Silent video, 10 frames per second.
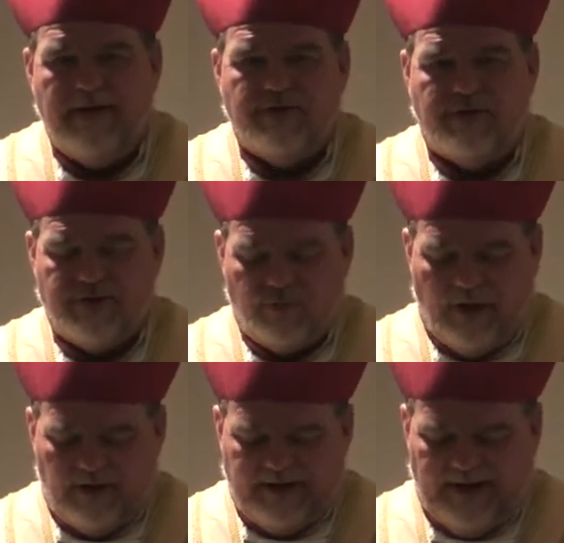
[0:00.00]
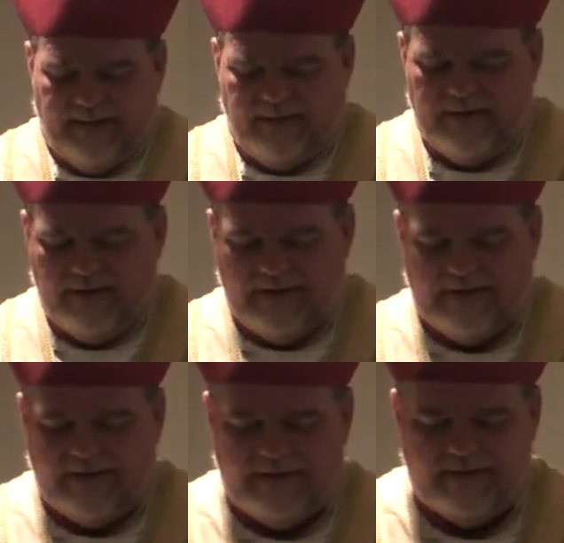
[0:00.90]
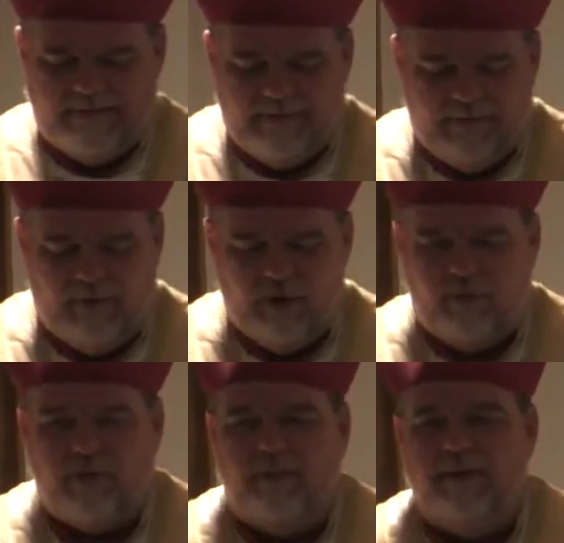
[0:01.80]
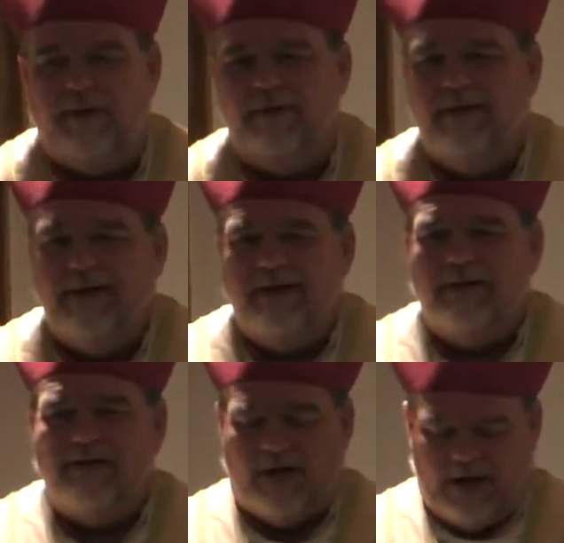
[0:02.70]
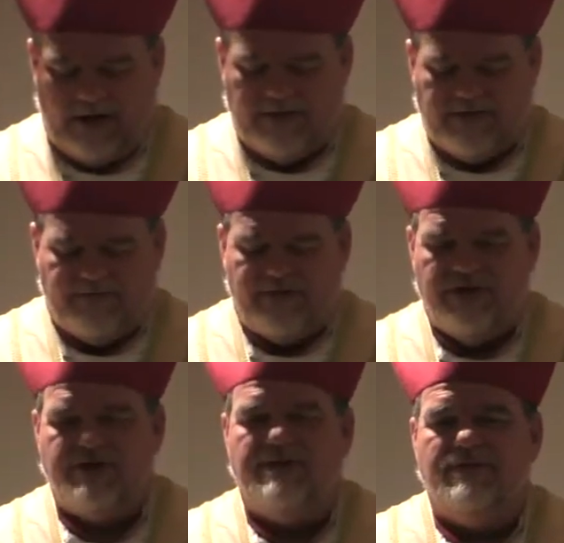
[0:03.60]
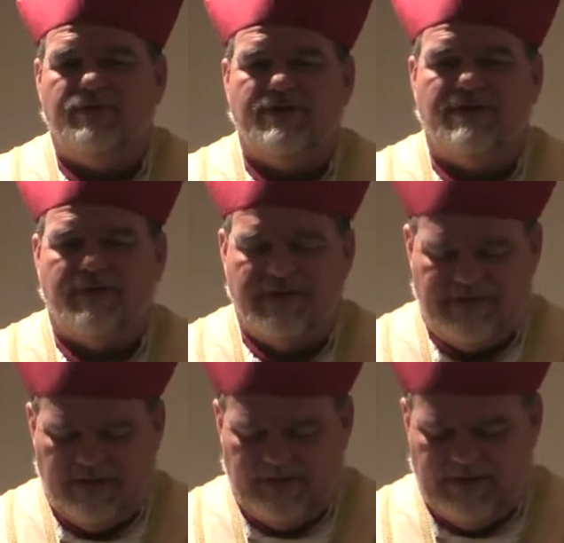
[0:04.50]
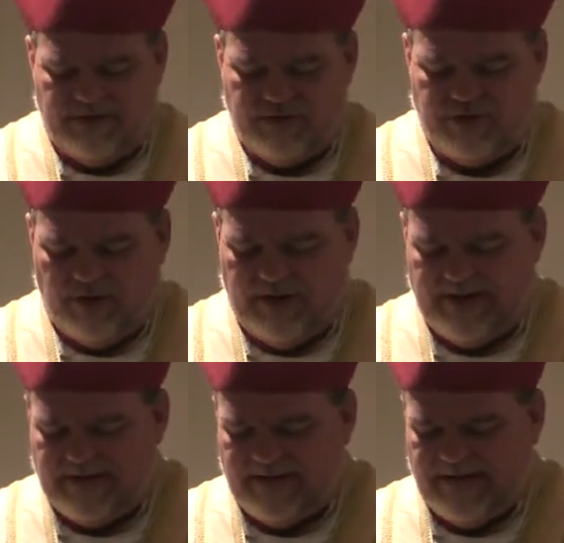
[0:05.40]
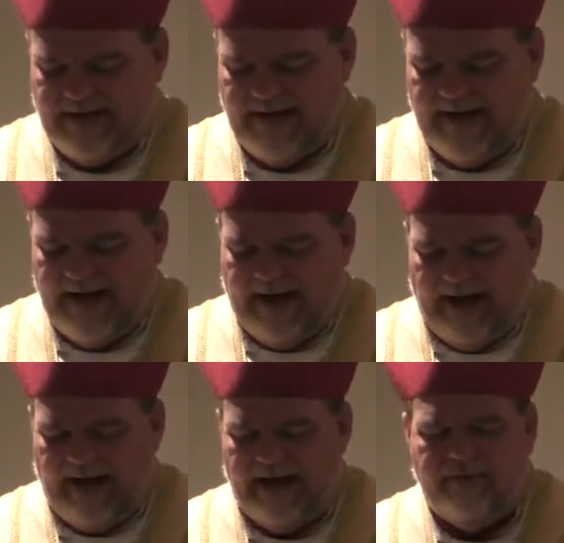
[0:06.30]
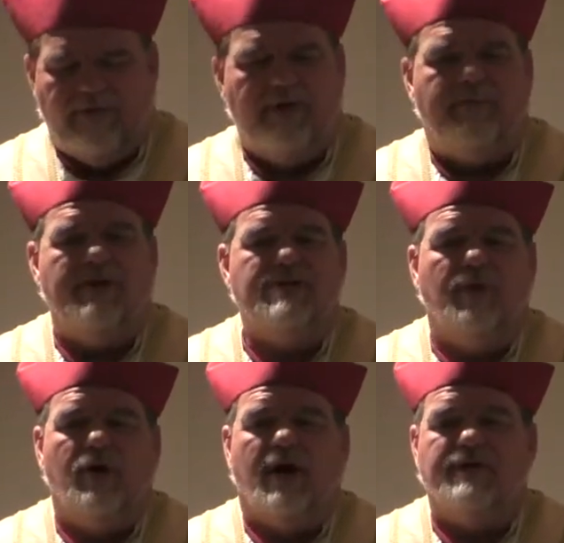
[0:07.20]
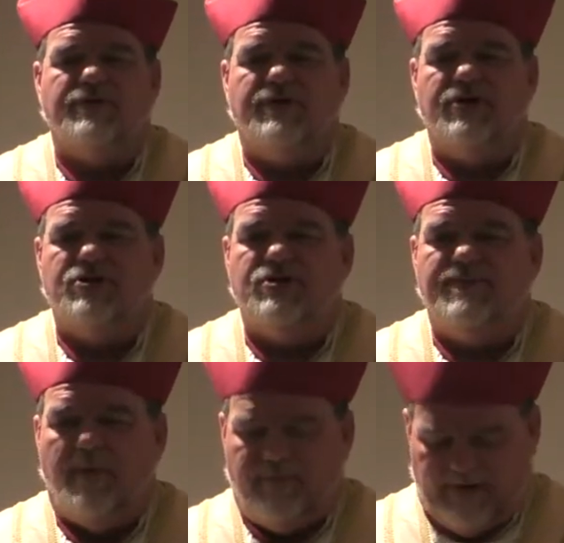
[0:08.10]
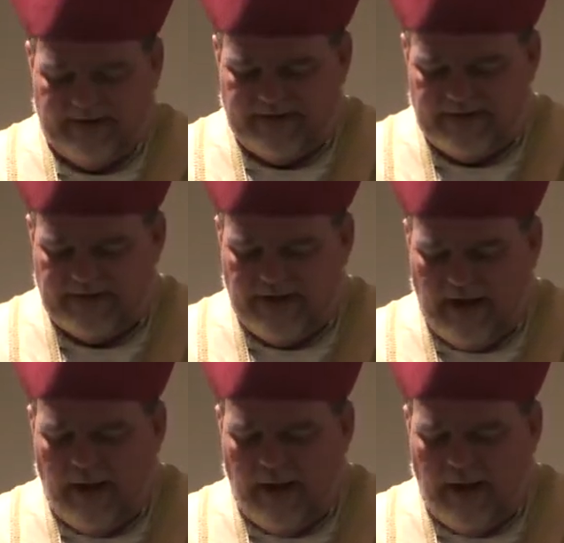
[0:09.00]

So it is a well-named motu proprio, the Guards of Tradition, Traditionis Custodes, and one of the principal guards of tradition is Pope Francis.